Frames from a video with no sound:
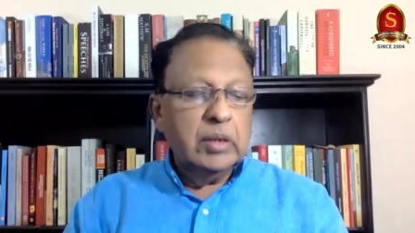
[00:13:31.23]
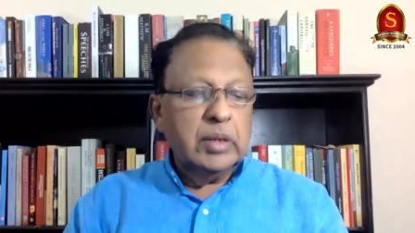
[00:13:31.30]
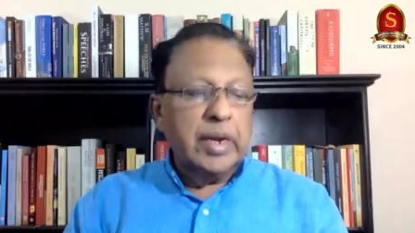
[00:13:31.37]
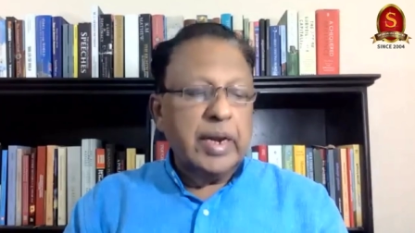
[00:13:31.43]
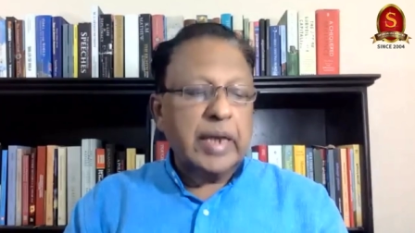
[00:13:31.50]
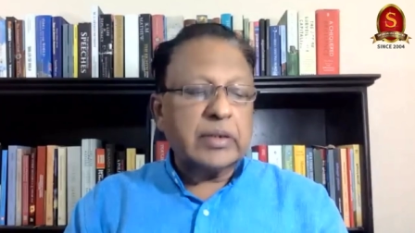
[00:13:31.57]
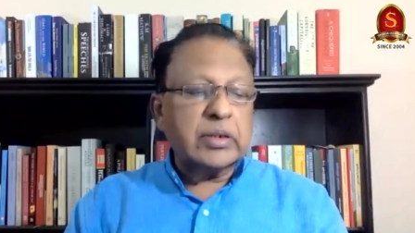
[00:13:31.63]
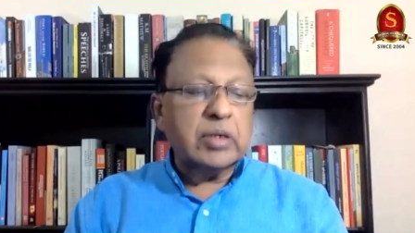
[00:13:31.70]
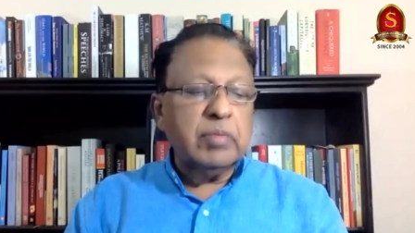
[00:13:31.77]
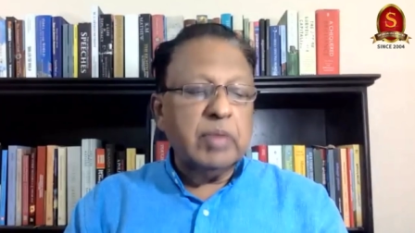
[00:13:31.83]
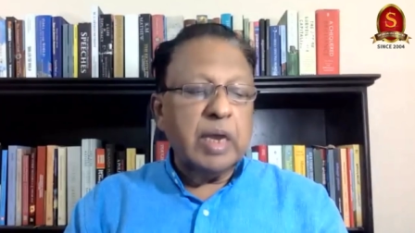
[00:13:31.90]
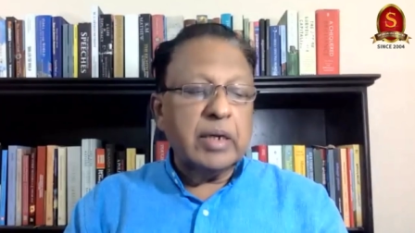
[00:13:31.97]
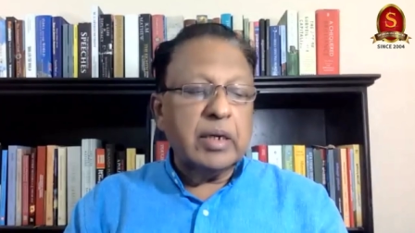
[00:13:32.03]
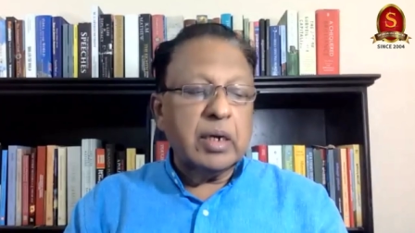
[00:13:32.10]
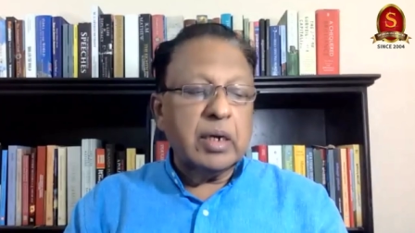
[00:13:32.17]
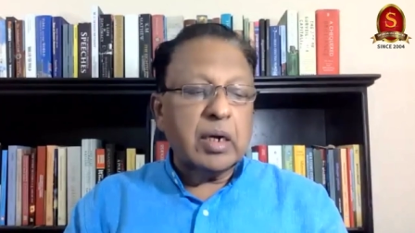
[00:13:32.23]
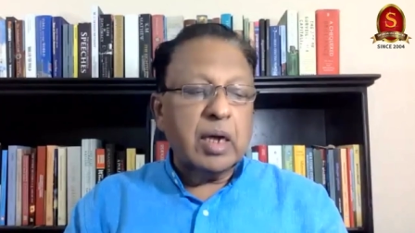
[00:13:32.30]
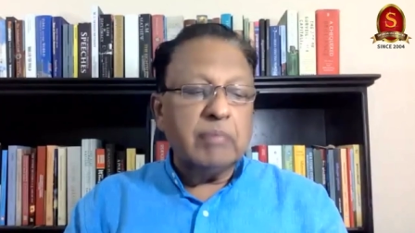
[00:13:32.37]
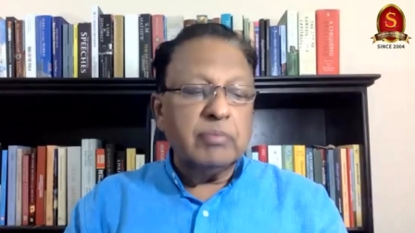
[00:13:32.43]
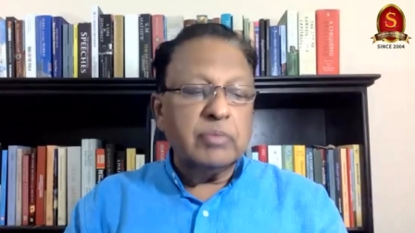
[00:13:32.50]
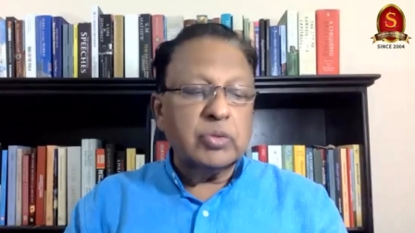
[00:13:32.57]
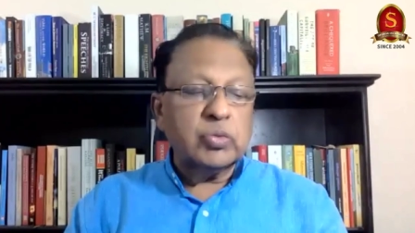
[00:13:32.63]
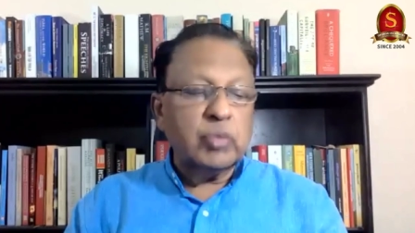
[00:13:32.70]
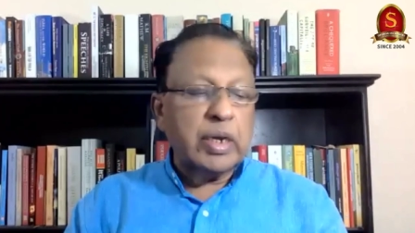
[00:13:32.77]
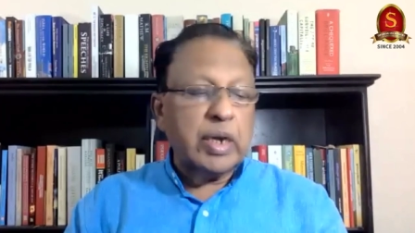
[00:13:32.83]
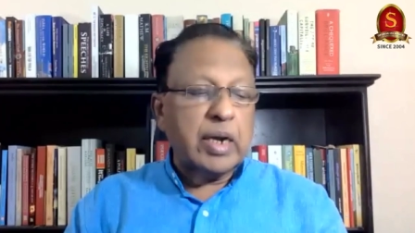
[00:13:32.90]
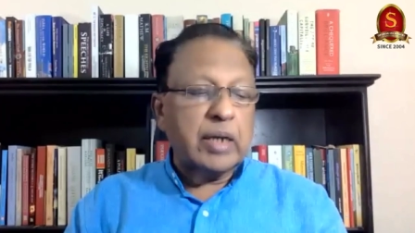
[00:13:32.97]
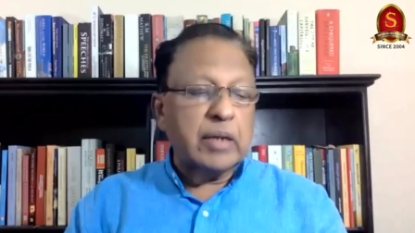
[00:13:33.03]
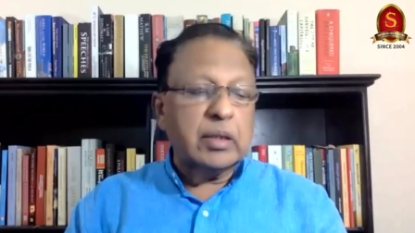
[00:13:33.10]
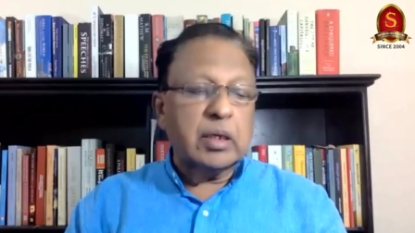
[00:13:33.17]
The next reminder comes when
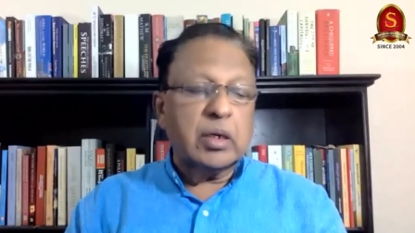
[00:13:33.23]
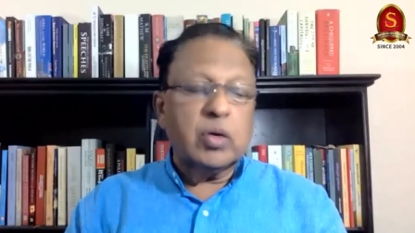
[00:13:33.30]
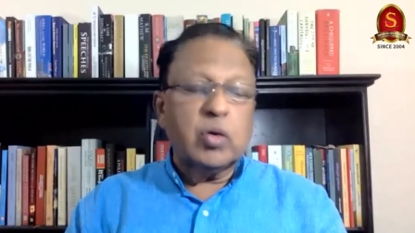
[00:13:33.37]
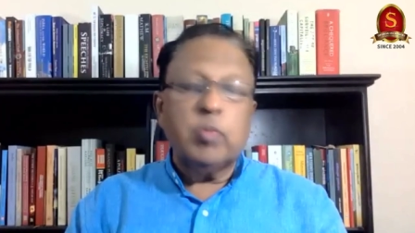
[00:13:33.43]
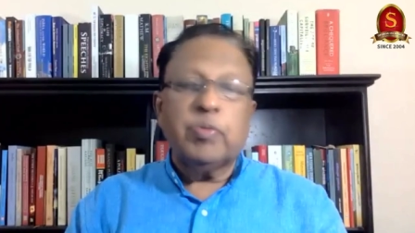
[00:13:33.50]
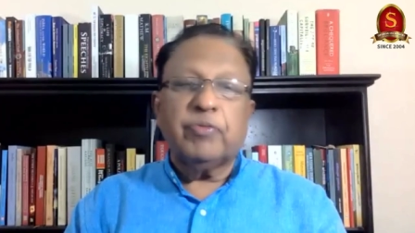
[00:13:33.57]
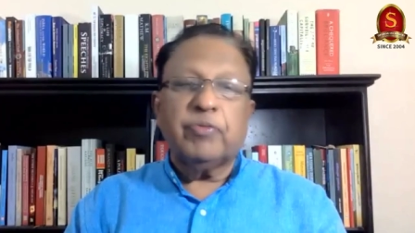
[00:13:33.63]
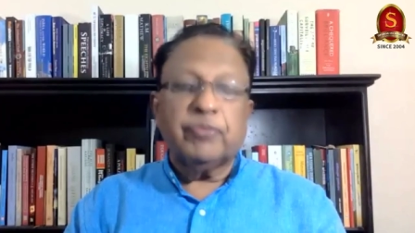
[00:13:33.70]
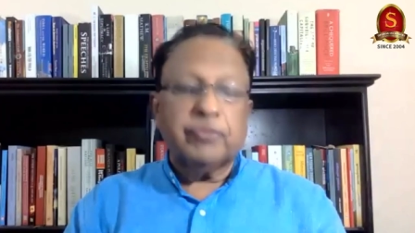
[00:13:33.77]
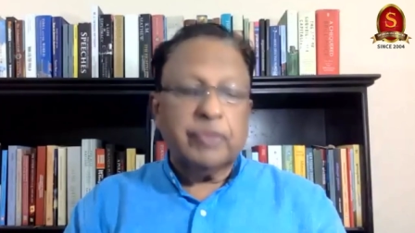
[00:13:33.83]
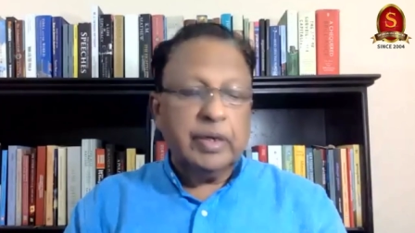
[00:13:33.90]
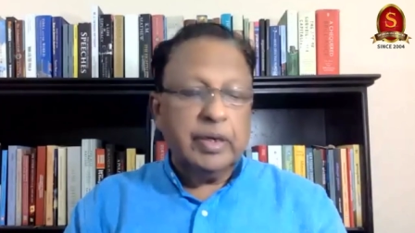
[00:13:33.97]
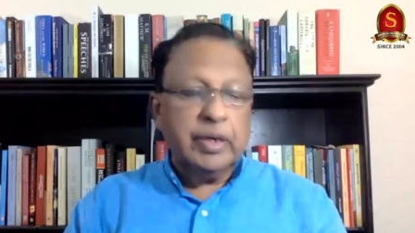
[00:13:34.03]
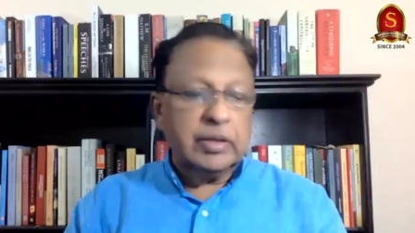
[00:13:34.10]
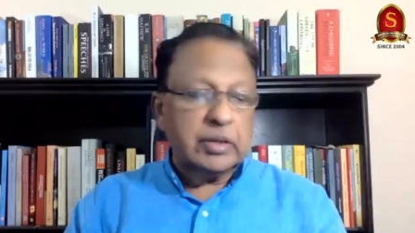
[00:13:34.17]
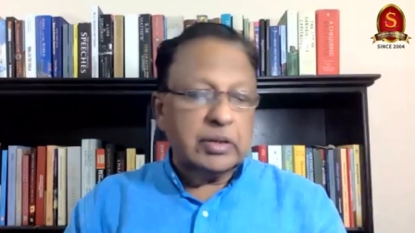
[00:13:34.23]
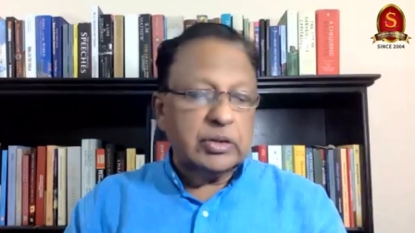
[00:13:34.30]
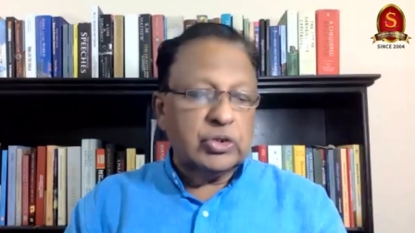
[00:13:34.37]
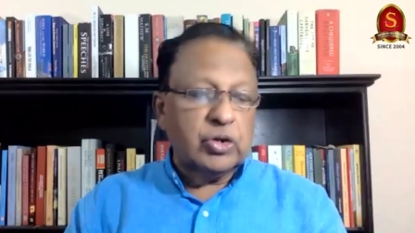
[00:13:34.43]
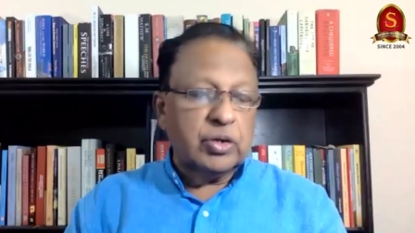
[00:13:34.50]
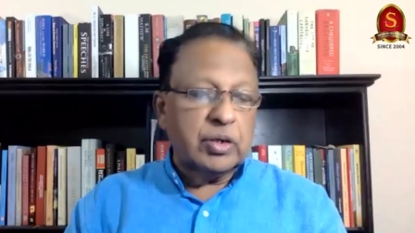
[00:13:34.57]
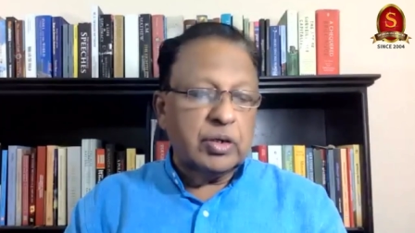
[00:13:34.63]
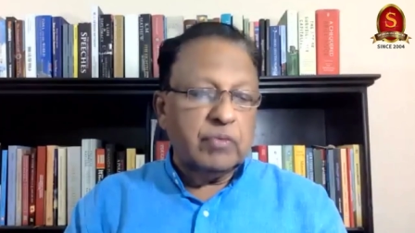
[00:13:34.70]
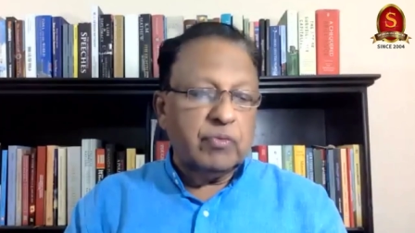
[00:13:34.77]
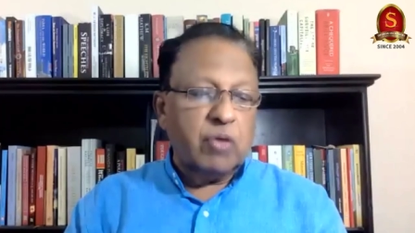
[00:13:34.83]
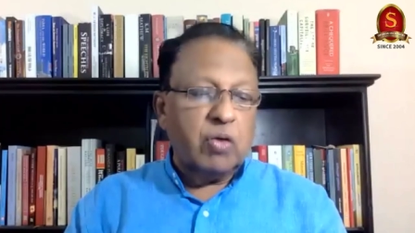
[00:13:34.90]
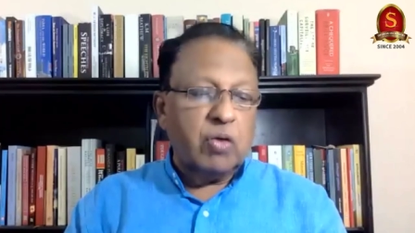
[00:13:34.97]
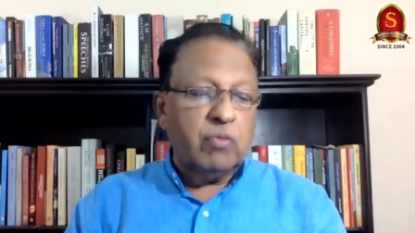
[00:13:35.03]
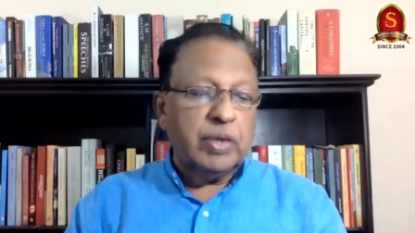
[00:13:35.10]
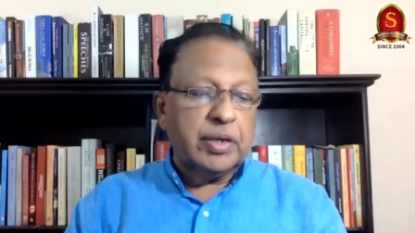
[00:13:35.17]
another group of innocent children
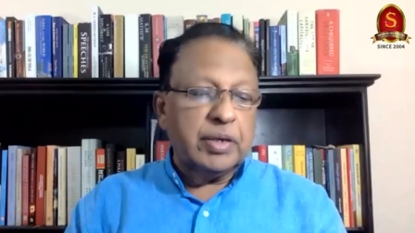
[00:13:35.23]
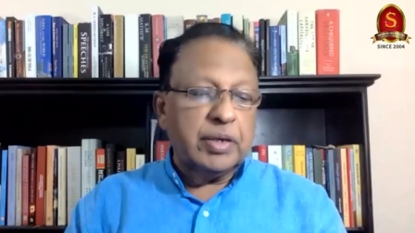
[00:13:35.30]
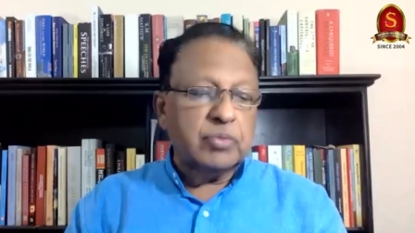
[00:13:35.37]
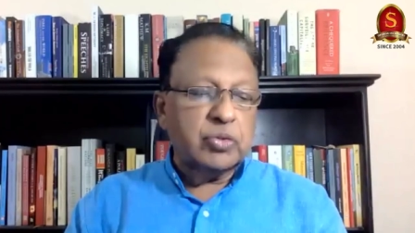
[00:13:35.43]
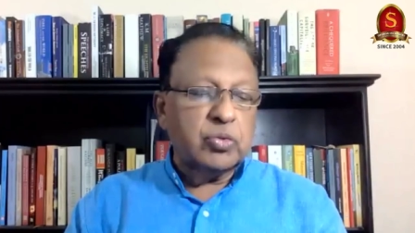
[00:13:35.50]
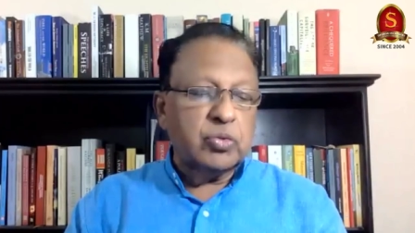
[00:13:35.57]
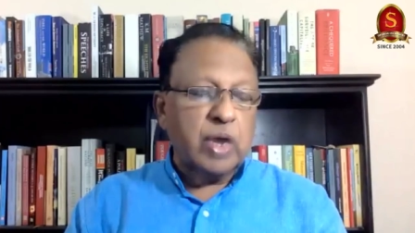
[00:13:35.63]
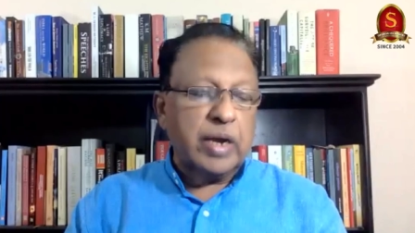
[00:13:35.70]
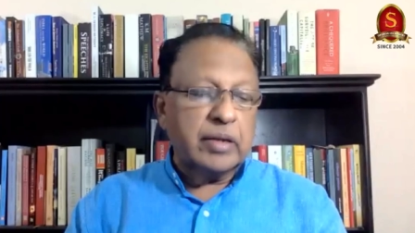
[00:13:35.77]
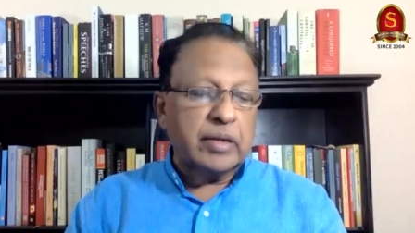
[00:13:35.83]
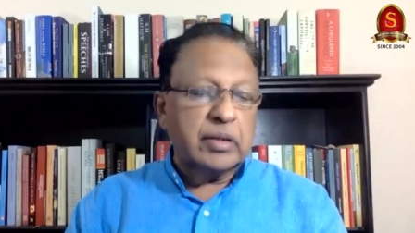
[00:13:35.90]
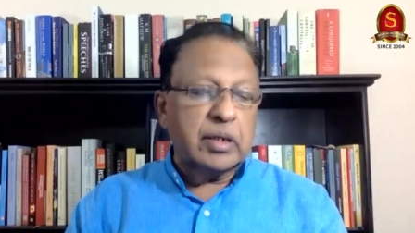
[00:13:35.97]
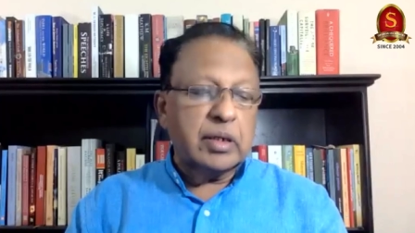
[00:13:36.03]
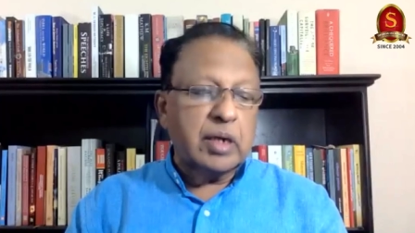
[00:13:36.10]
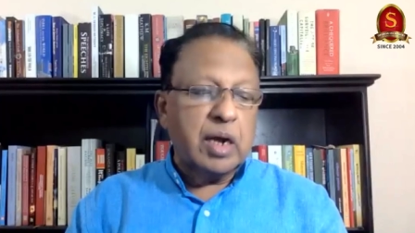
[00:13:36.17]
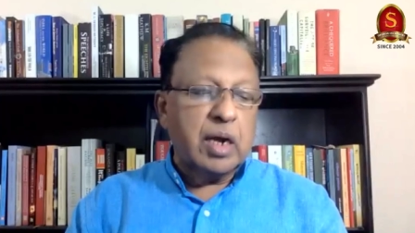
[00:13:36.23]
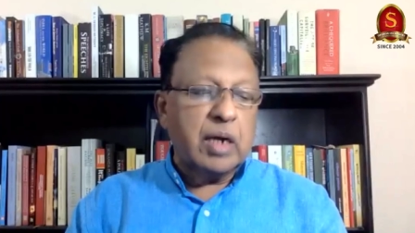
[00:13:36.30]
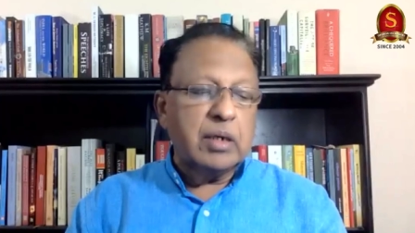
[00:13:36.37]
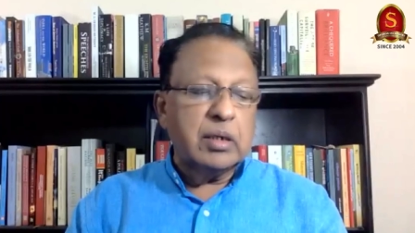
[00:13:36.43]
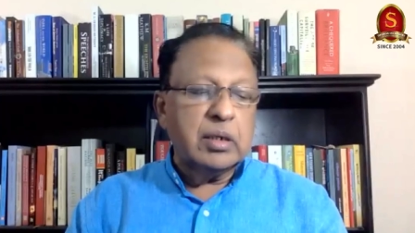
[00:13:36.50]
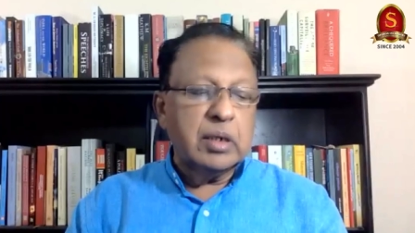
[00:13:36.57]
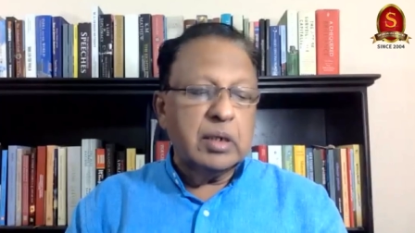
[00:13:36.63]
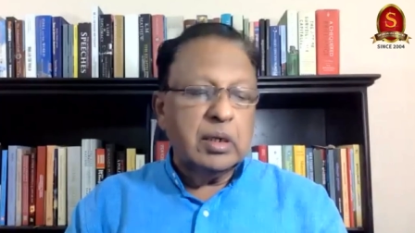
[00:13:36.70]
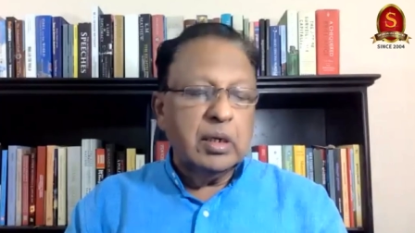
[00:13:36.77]
fall victims to another gun